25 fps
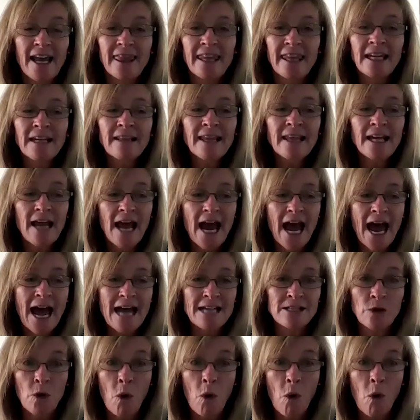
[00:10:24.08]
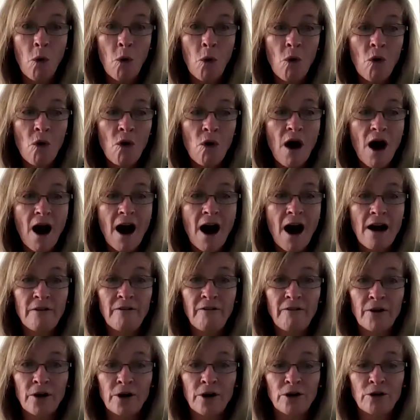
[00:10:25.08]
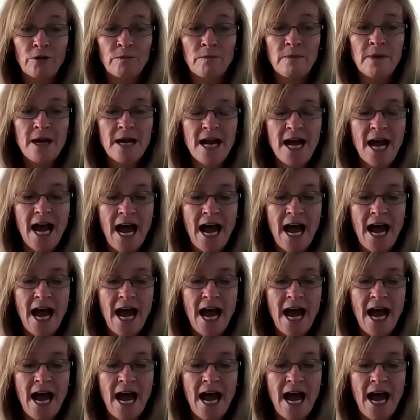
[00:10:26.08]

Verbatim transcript: think that as a whole, our firm